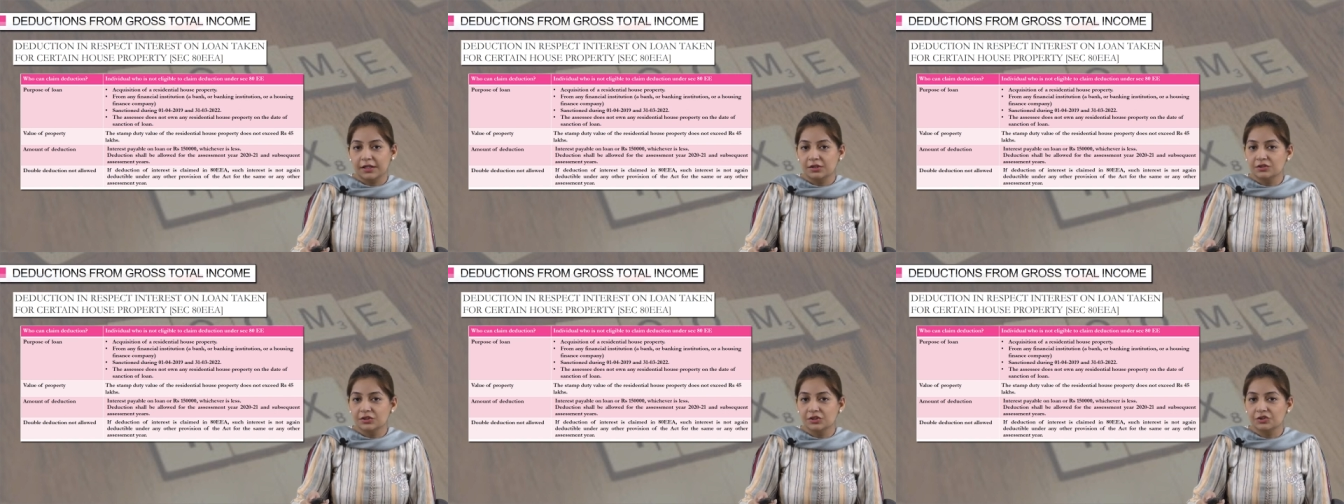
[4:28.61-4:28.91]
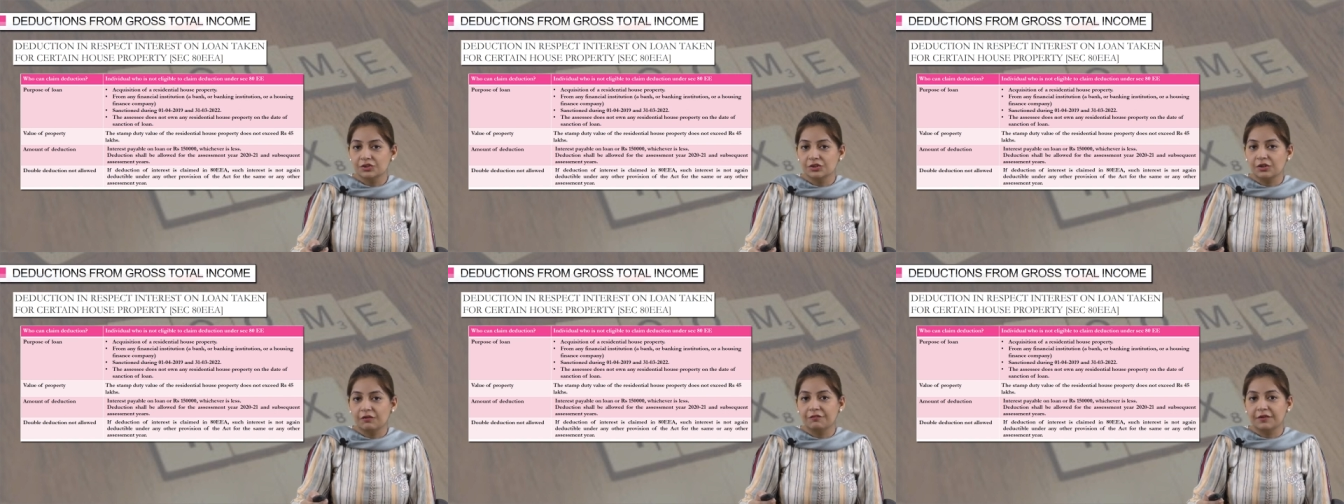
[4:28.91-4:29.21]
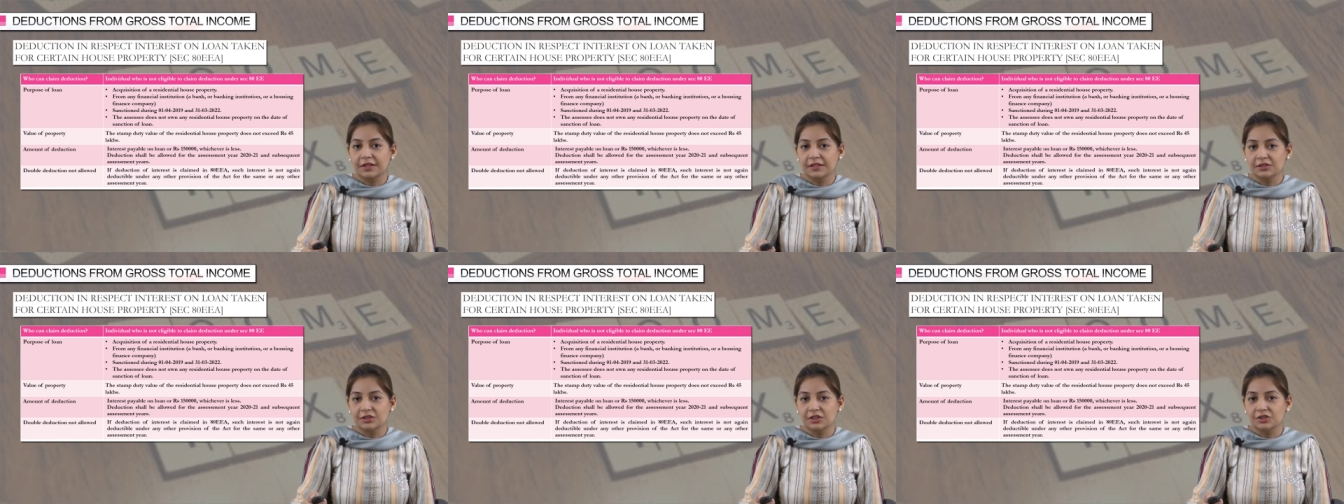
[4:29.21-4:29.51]
acquisition
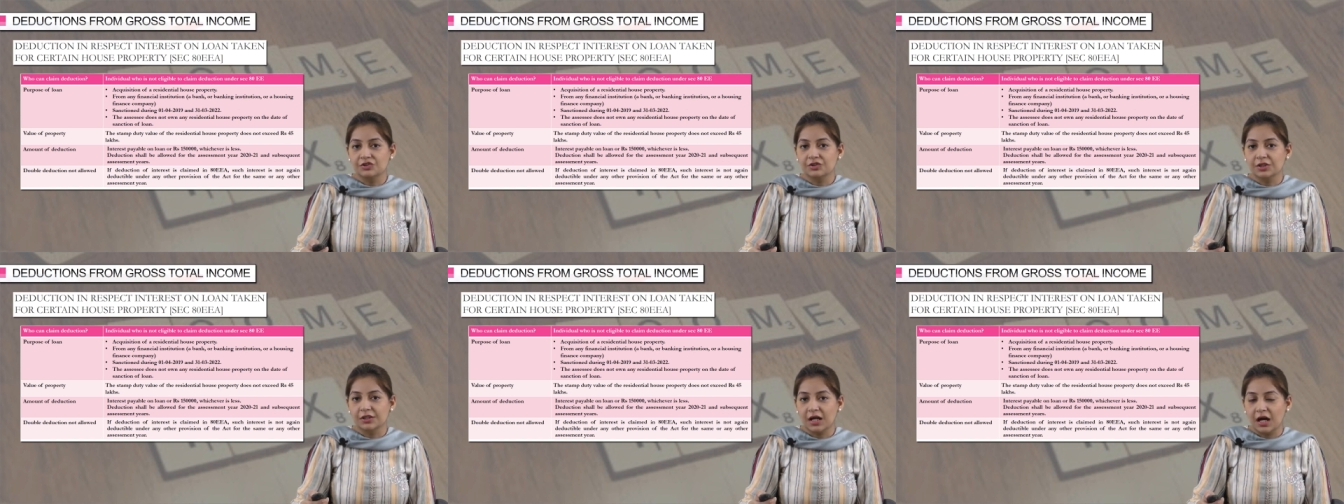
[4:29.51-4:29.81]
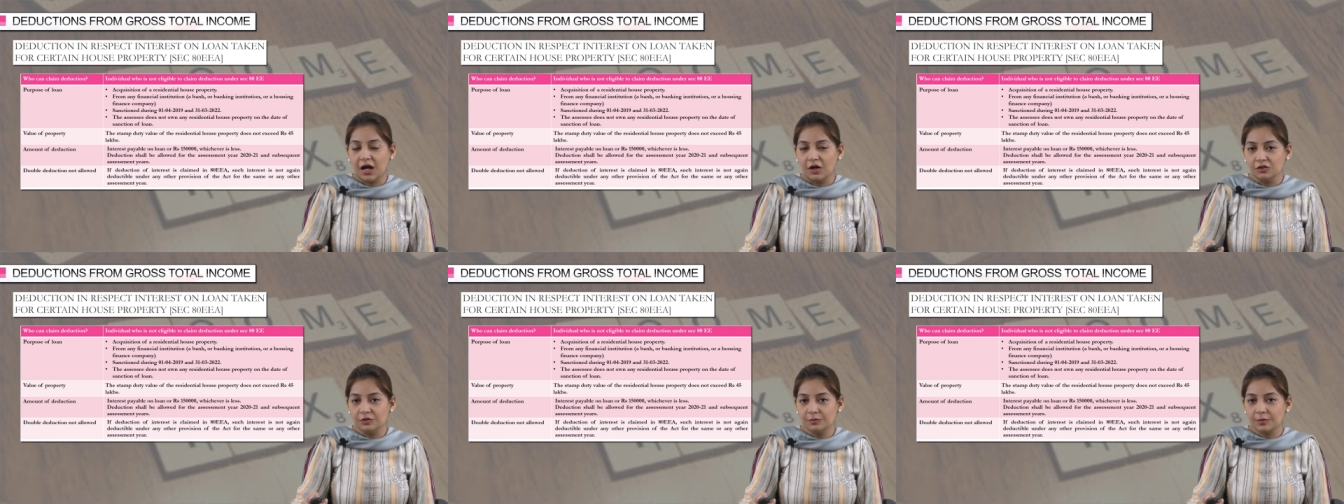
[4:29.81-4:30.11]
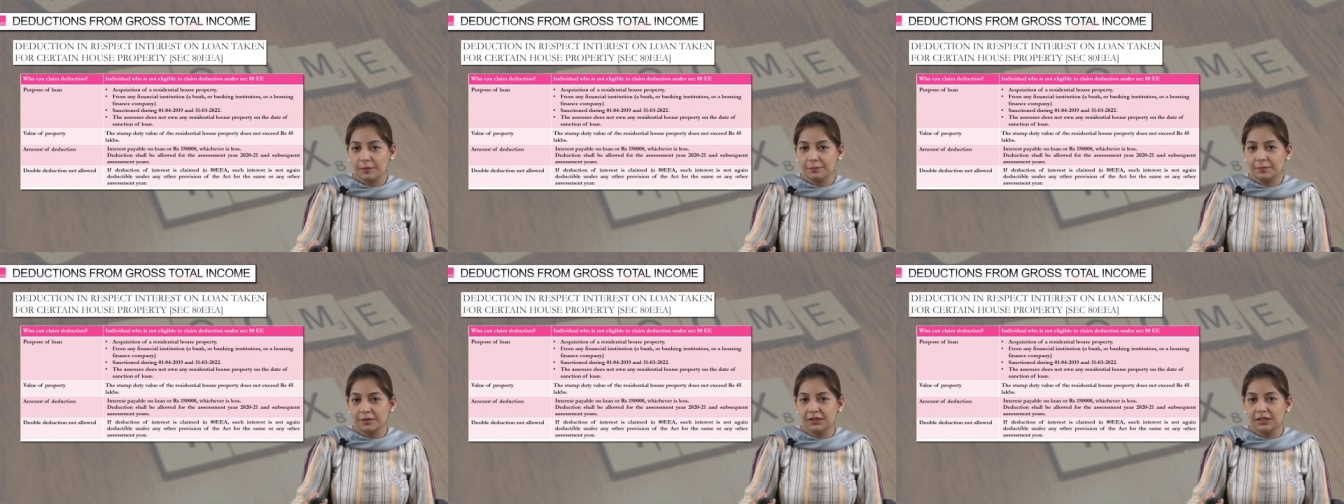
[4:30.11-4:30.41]
of a residential house
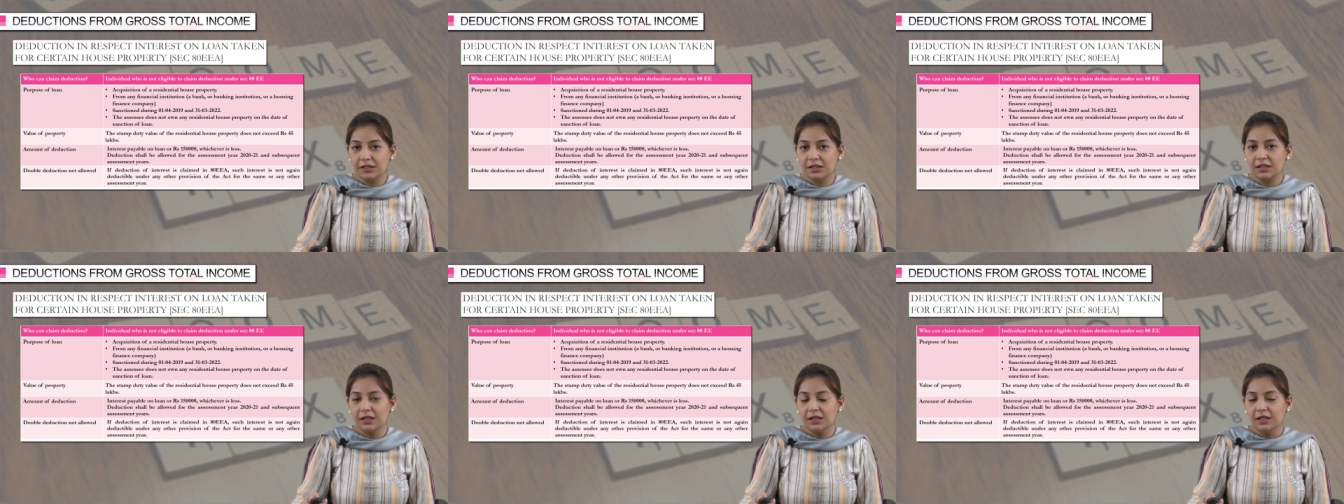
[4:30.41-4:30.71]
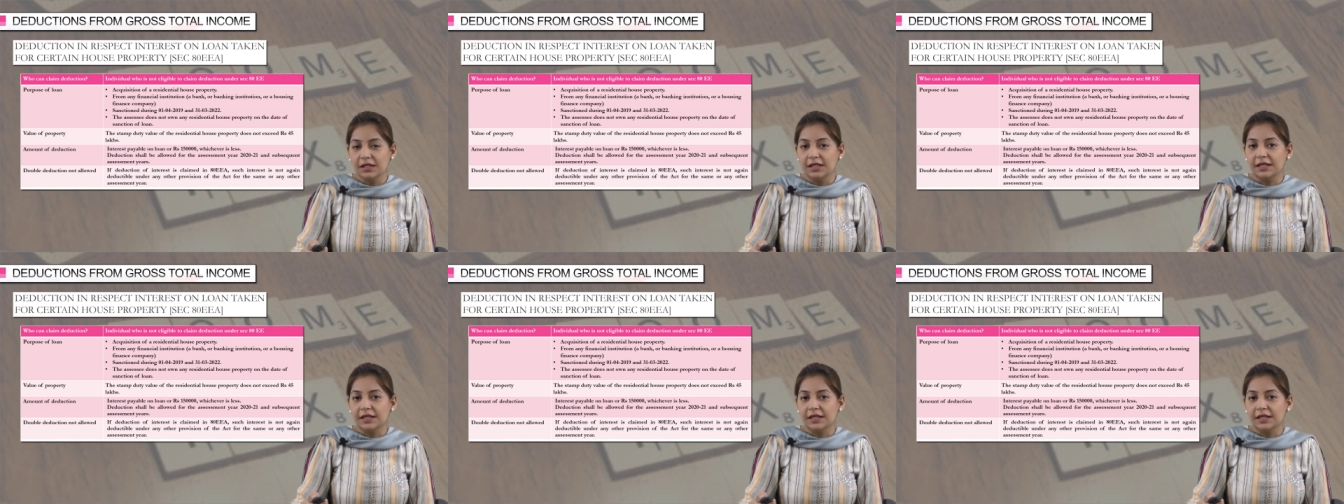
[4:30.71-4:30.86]
property,